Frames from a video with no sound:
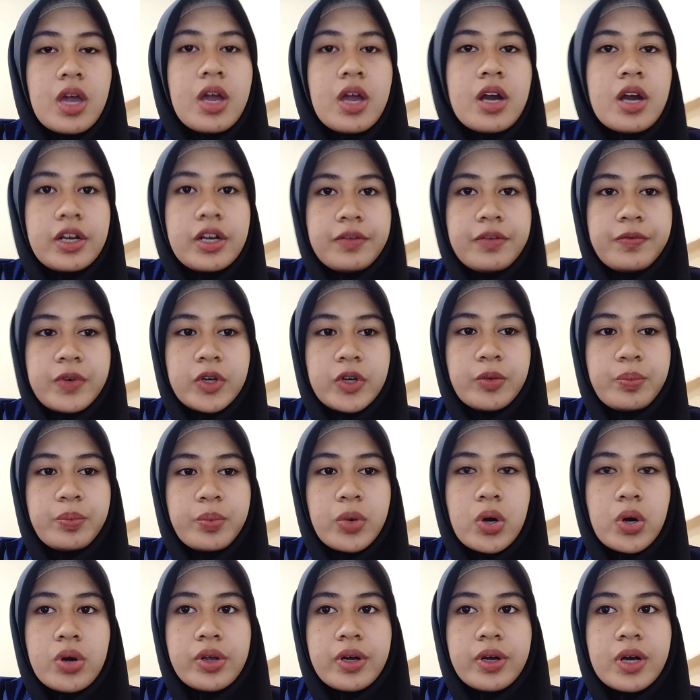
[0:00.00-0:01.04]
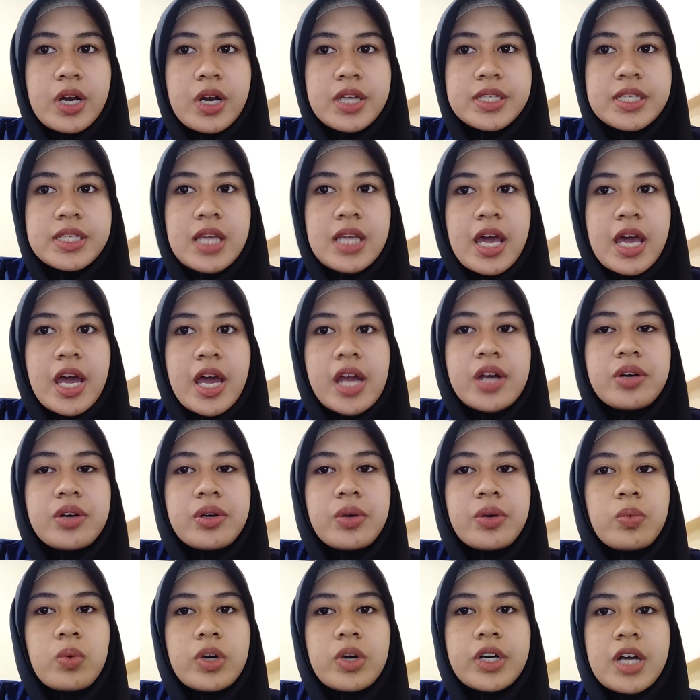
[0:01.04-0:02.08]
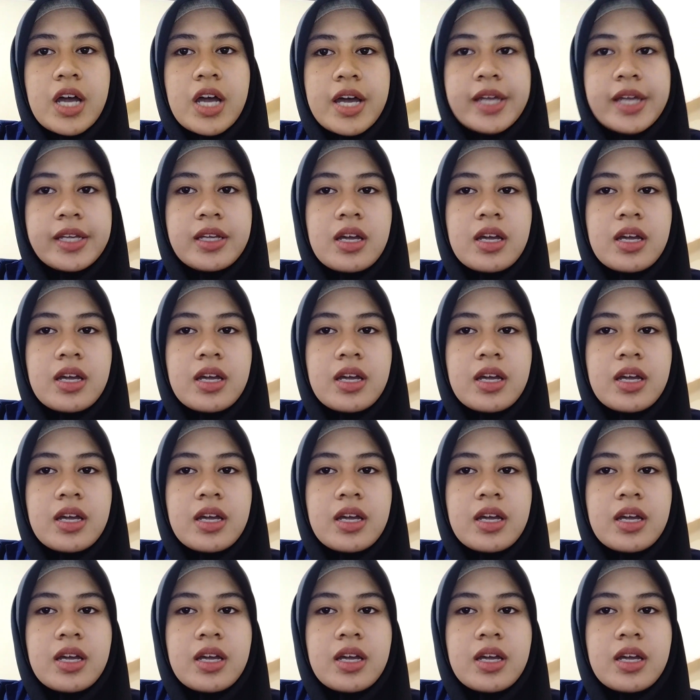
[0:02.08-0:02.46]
review progress, and reward high